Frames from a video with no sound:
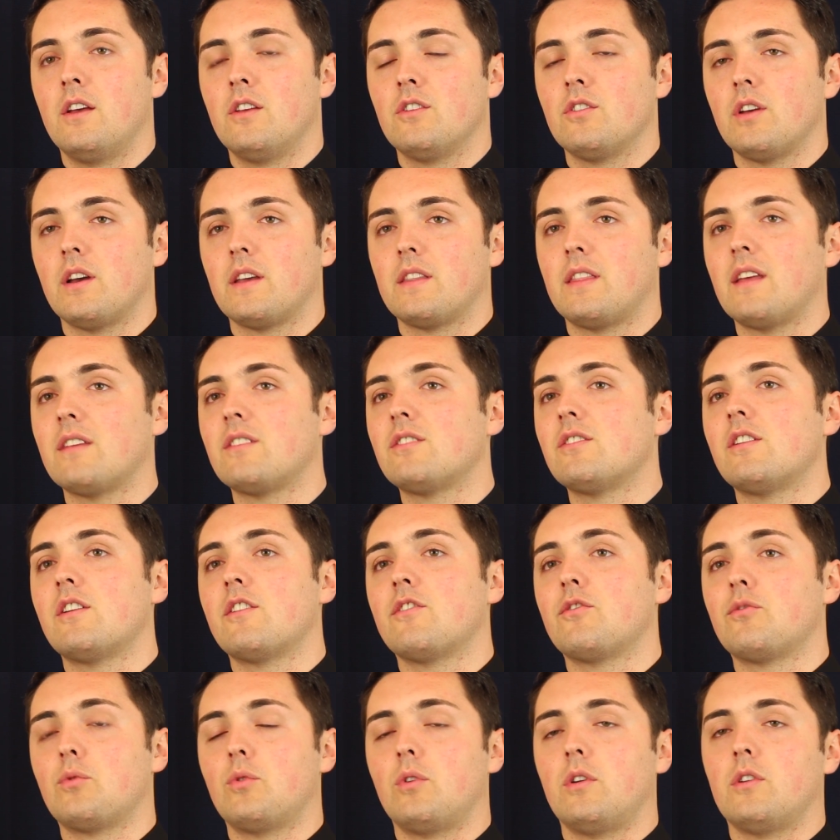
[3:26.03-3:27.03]
So like that's the
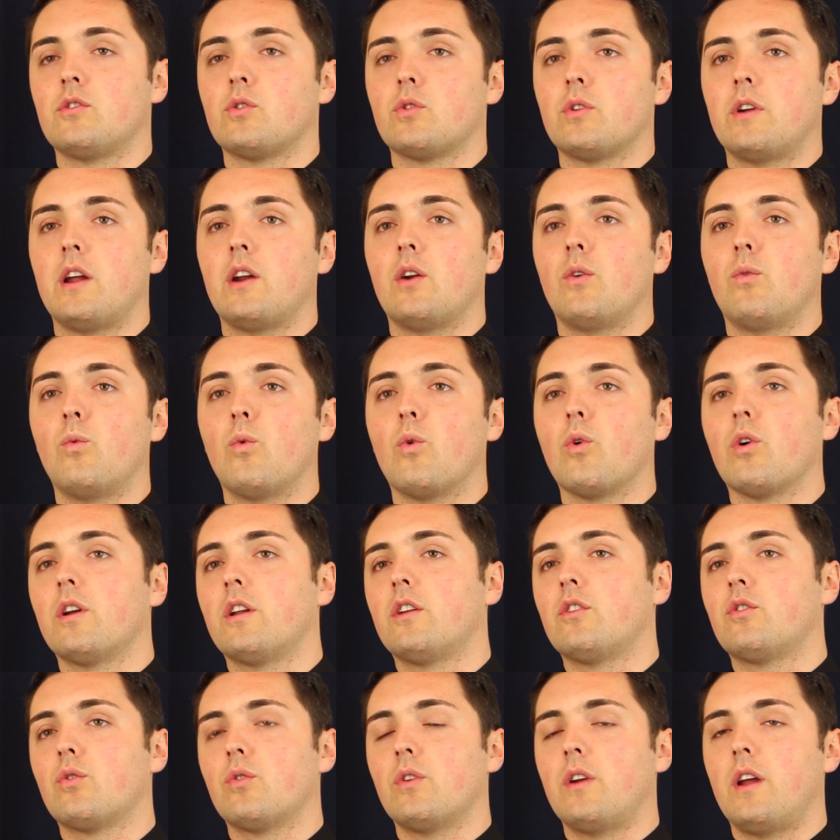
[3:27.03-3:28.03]
difference between tornado
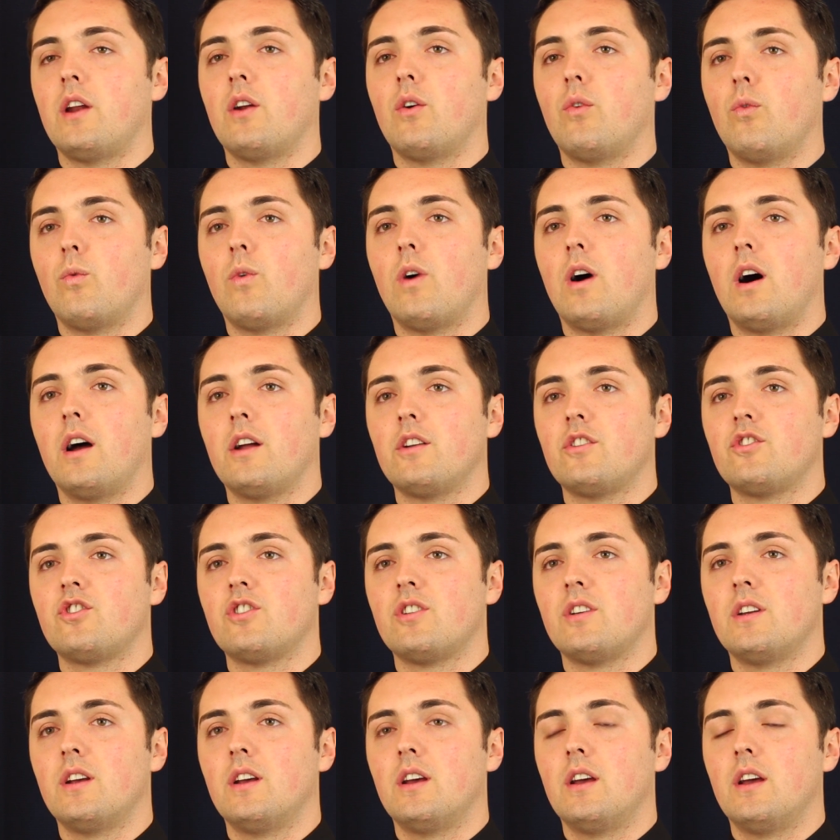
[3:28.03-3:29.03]
warning, tornado
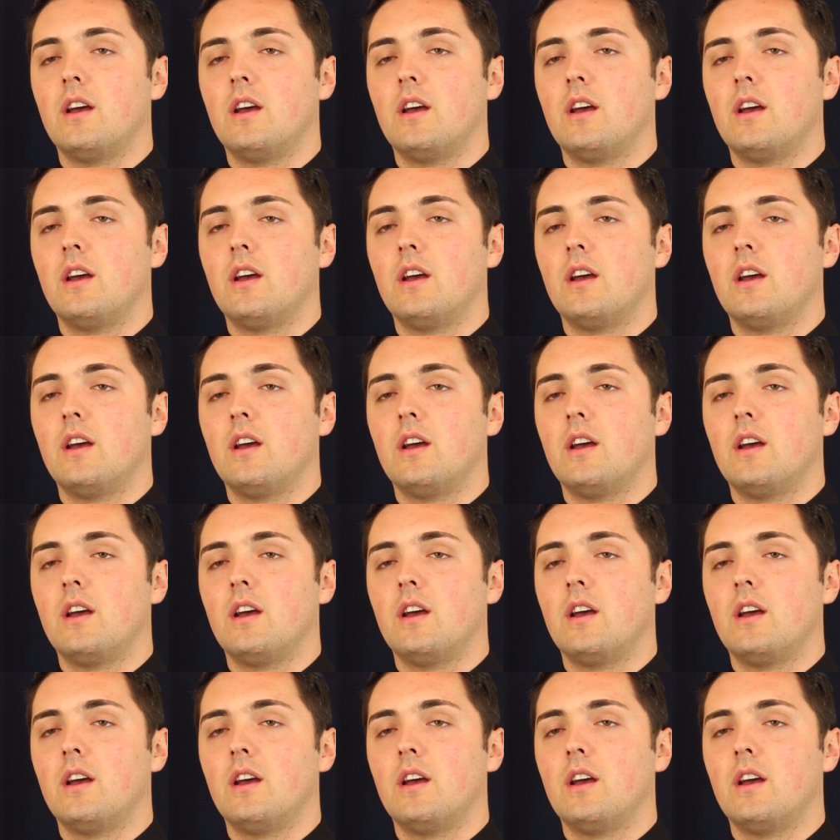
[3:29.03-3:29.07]
watch.